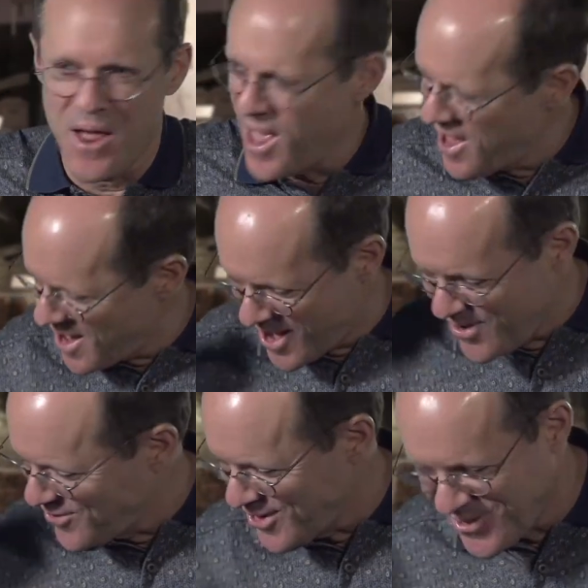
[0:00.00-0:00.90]
hey, I
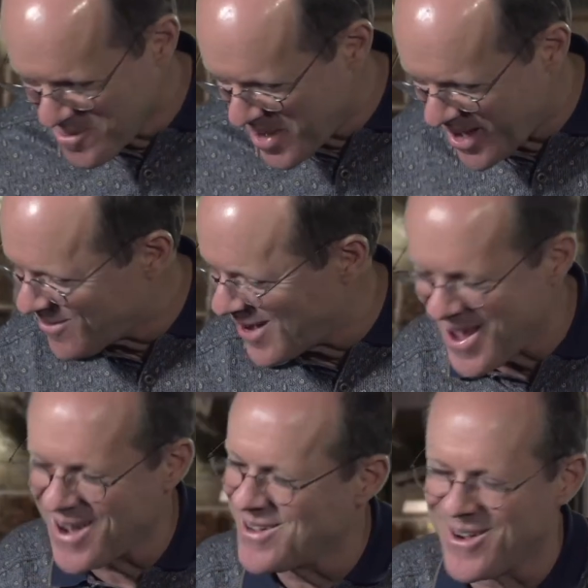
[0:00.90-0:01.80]
invented the banner
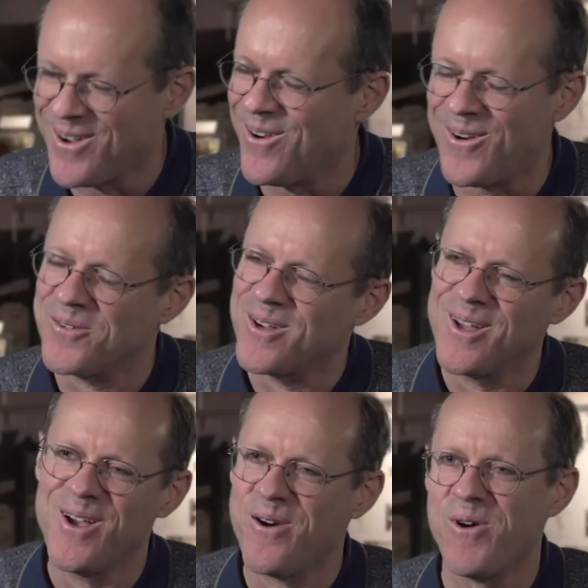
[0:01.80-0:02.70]
ad, you know,
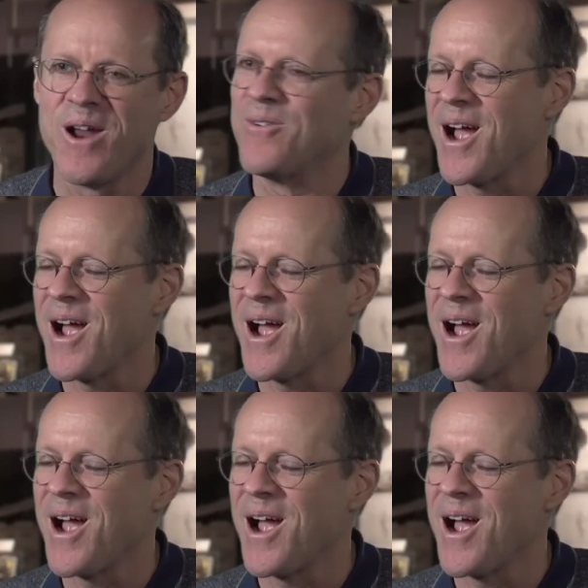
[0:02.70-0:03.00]
whatever.